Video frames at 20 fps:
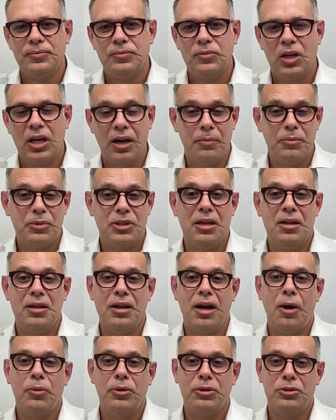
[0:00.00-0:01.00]
And I'm saying
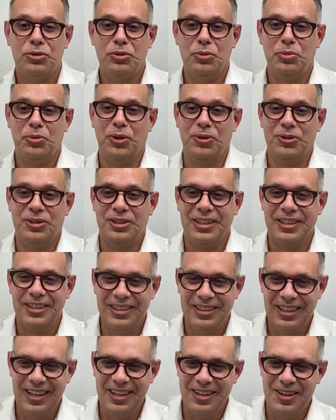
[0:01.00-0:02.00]
ours, supposing
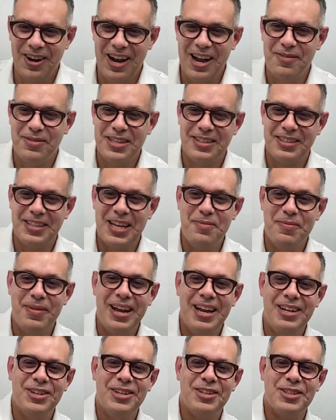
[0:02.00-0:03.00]
that you have the same
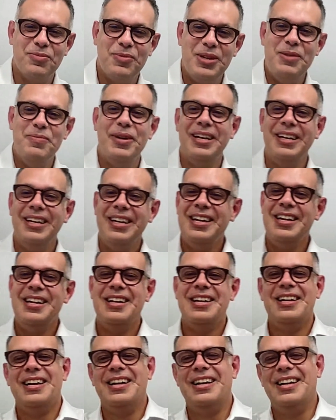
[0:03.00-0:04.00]
age as me, but
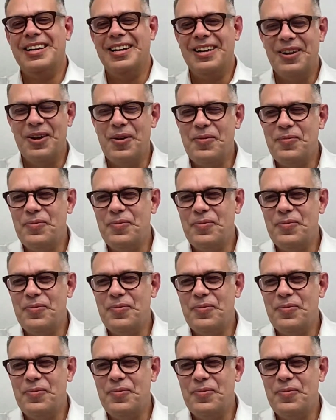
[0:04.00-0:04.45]
I